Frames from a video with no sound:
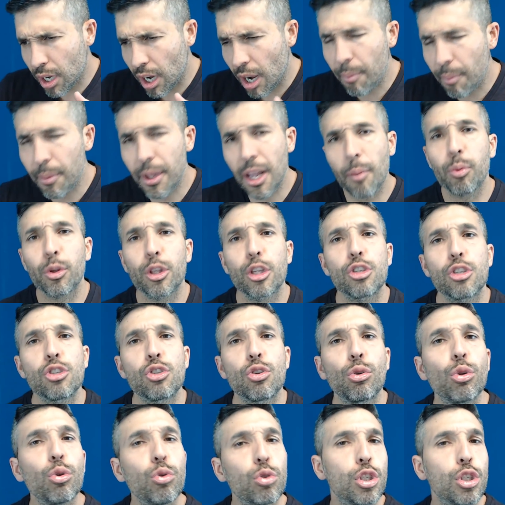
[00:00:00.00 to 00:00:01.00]
coming up with the
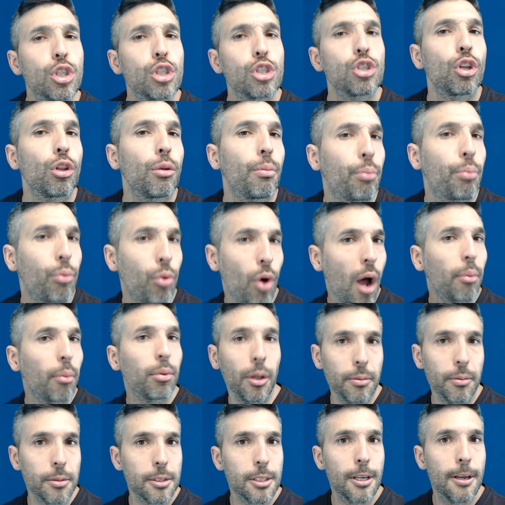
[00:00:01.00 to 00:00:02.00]
solutions to the
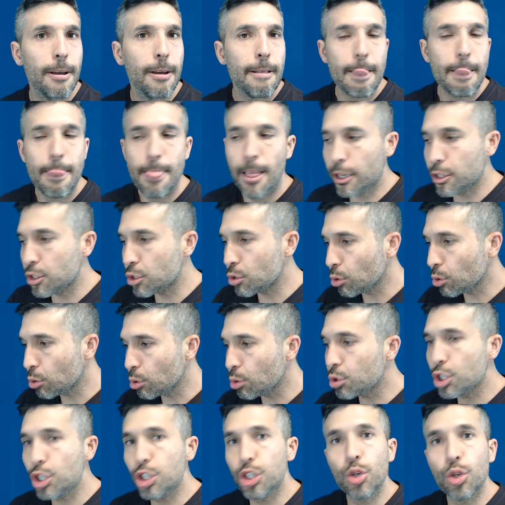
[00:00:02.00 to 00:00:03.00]
problems, a
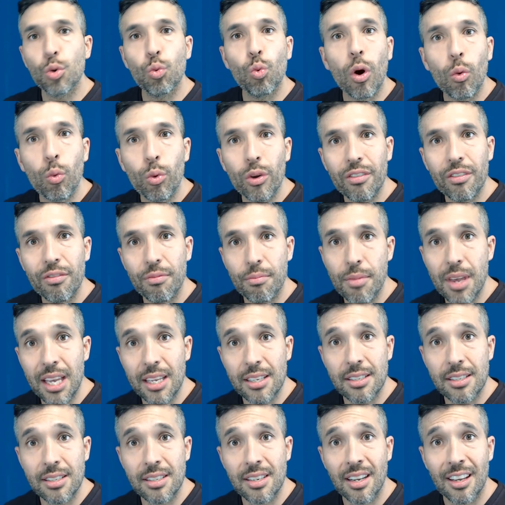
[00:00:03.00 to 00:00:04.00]
solution to what we've
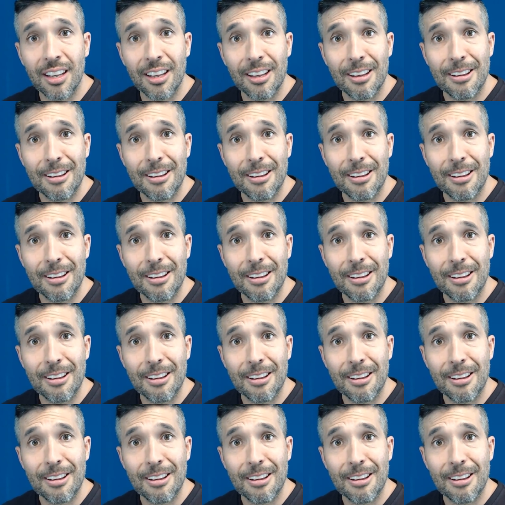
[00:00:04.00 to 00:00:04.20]
missed,